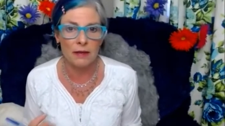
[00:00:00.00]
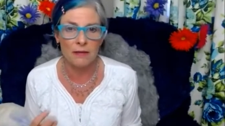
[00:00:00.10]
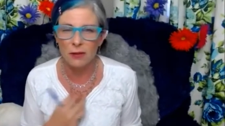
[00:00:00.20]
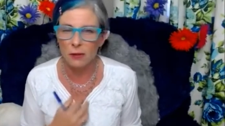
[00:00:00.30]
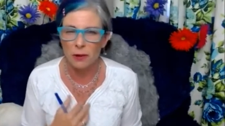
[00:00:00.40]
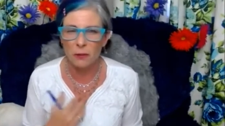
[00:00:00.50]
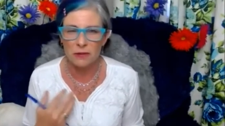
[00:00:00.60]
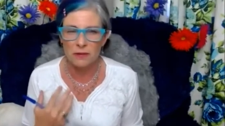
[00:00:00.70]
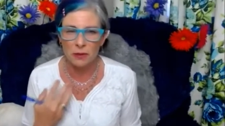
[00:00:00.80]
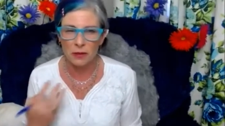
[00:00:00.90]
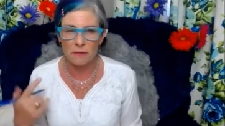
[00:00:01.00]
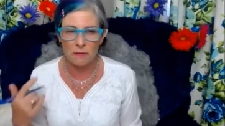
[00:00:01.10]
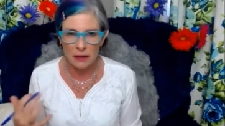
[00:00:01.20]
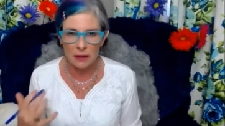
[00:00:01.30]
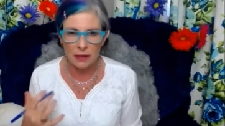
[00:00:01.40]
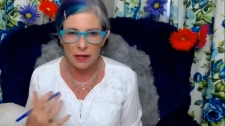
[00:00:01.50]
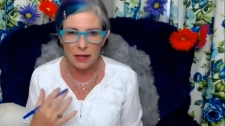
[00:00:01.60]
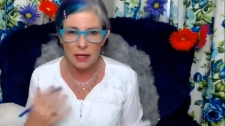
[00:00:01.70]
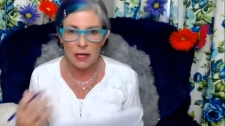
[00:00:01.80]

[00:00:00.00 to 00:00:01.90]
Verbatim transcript: even though I wasn't really feeling it